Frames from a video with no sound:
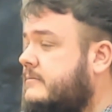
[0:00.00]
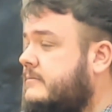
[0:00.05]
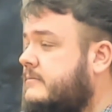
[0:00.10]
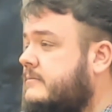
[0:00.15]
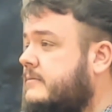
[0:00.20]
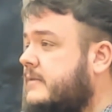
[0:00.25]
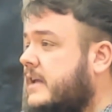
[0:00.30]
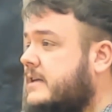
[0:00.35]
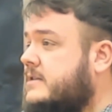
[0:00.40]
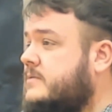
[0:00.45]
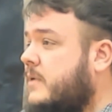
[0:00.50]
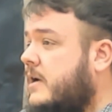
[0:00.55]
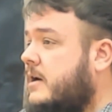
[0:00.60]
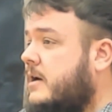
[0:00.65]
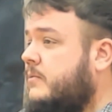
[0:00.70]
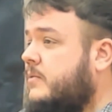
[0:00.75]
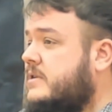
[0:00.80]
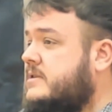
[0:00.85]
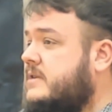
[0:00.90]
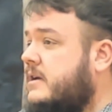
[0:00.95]
That's why
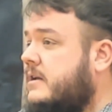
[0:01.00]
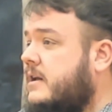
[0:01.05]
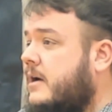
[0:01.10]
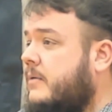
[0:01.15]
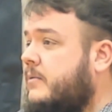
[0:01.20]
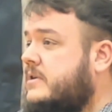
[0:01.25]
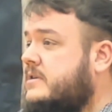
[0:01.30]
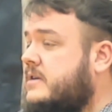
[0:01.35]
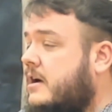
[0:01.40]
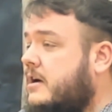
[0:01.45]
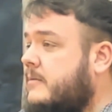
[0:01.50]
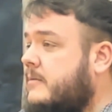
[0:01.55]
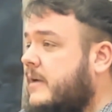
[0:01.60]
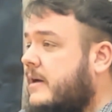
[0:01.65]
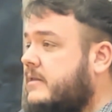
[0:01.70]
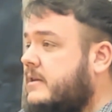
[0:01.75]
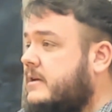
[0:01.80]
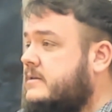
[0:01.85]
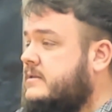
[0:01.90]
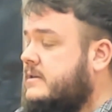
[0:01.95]
on Wednesday night we talk
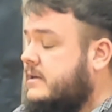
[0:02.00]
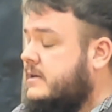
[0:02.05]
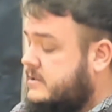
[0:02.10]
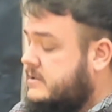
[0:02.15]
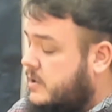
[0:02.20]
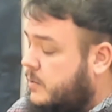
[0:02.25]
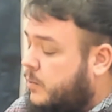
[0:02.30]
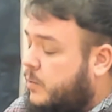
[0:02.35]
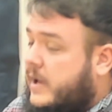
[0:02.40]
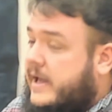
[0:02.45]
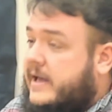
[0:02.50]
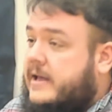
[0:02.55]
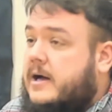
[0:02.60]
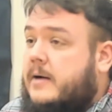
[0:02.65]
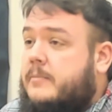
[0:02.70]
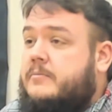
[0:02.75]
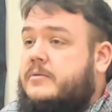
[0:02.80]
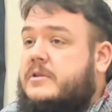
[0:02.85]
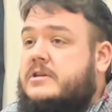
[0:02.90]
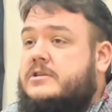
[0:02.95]
about these things, to wake
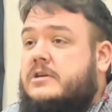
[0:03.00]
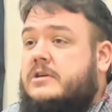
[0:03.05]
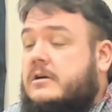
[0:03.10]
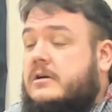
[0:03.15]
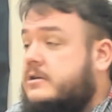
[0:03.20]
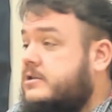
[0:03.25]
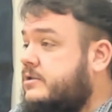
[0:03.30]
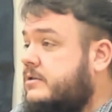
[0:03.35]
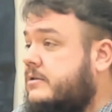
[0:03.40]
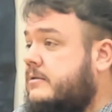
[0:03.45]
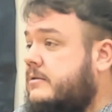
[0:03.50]
up the church.